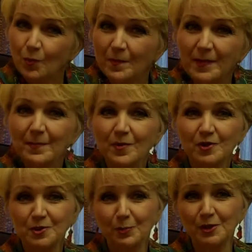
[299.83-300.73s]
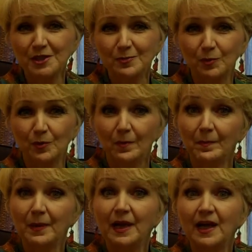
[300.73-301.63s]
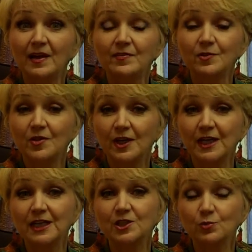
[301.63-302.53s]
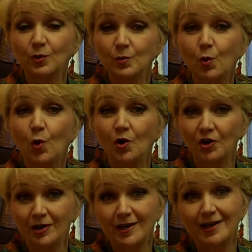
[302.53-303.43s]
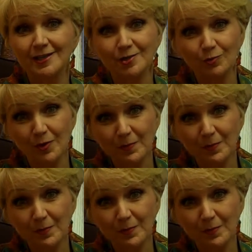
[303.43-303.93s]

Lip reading: remember this principle: behavior that gets rewarded gets